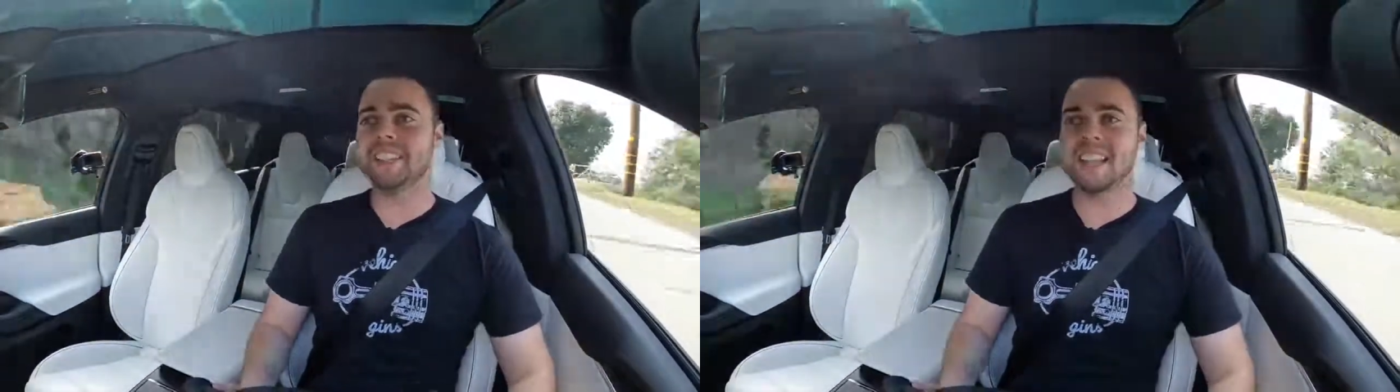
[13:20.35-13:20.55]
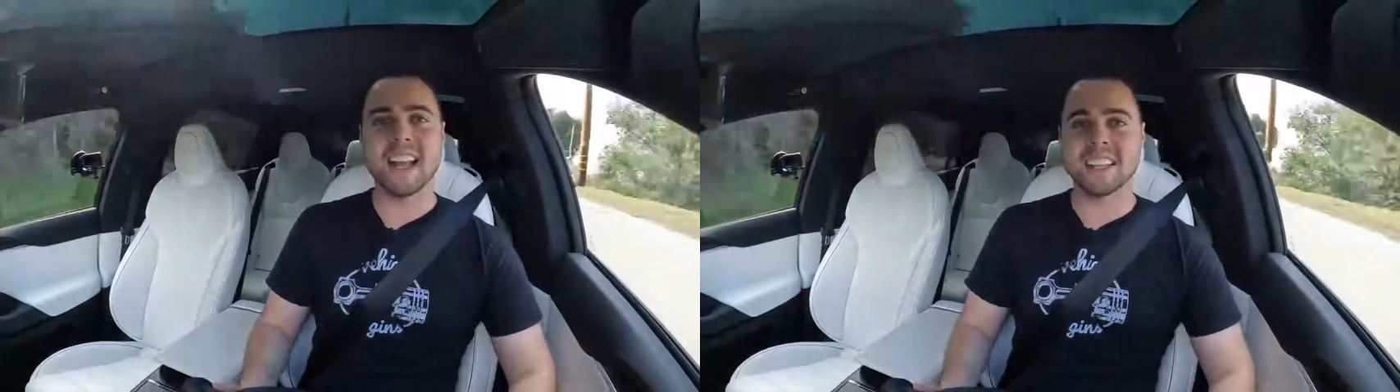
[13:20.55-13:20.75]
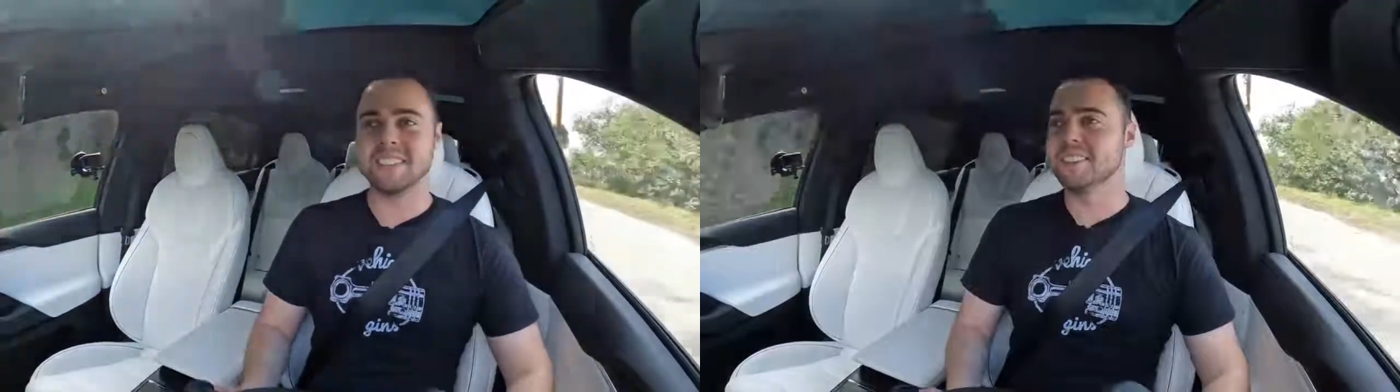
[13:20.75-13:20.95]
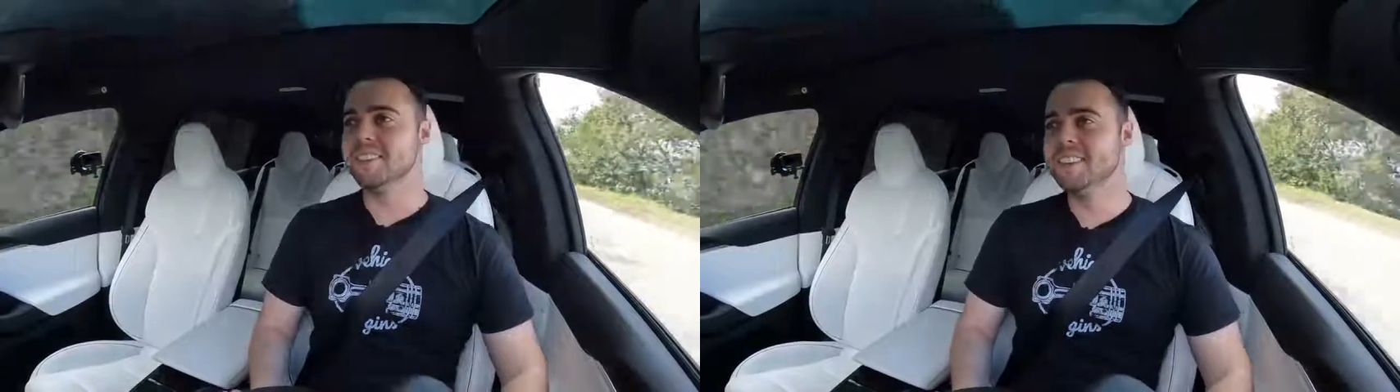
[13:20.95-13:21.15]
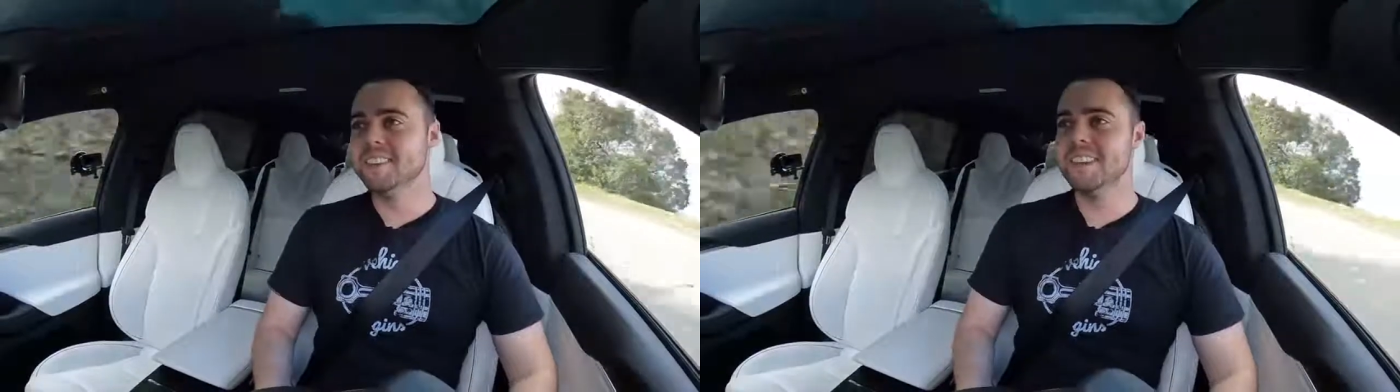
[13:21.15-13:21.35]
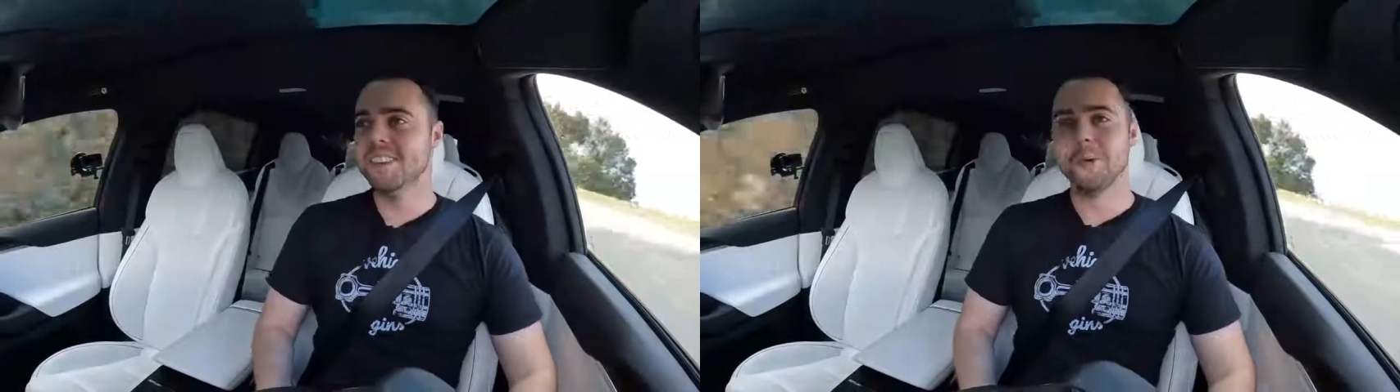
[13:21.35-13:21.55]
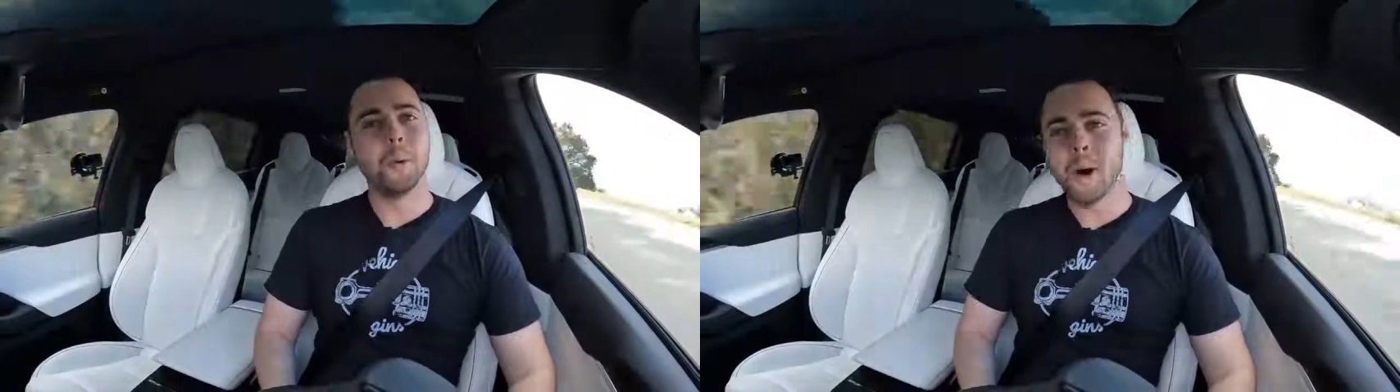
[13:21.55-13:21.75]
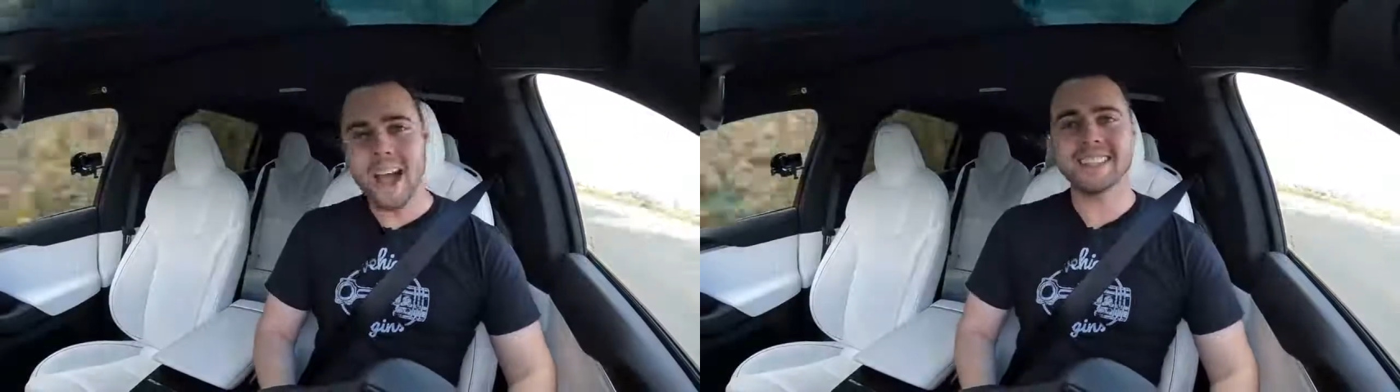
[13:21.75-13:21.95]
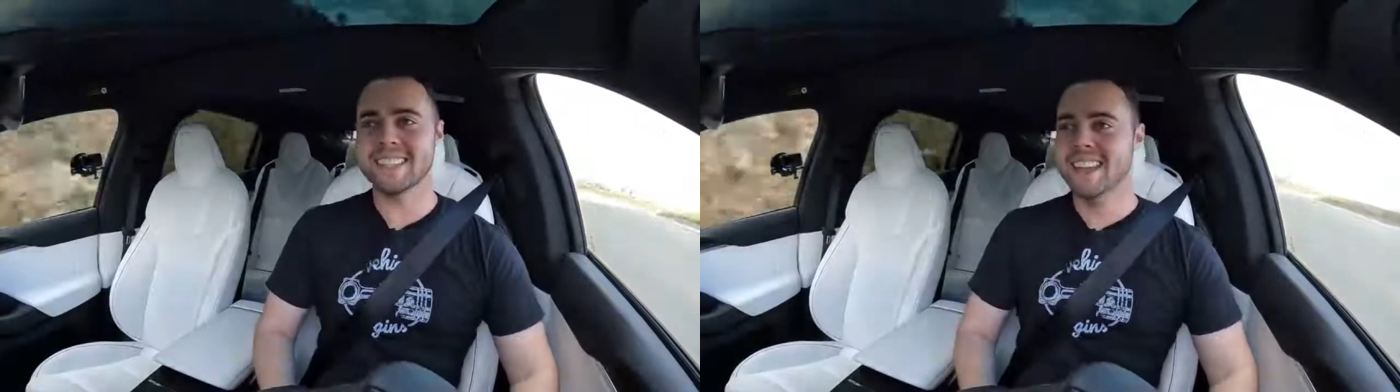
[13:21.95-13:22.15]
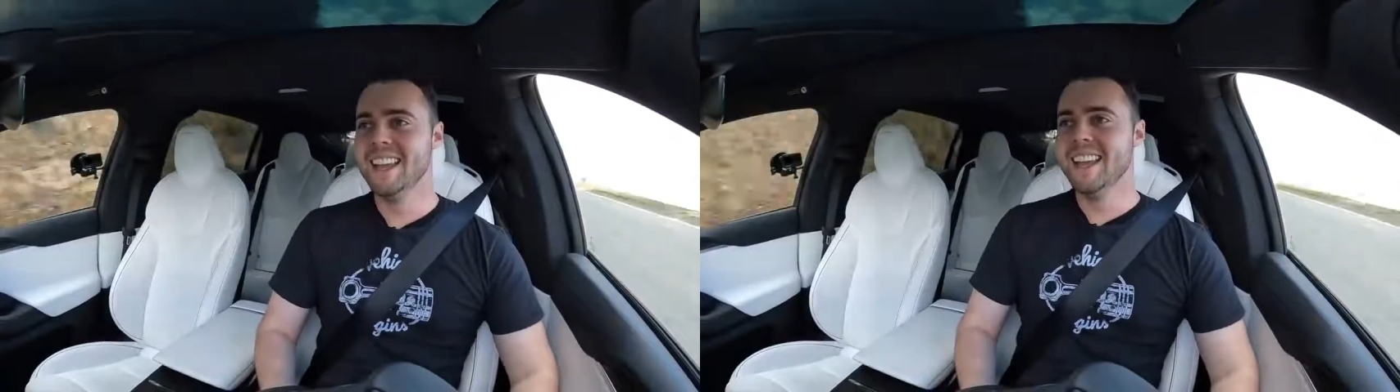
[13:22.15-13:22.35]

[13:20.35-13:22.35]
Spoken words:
seconds. What?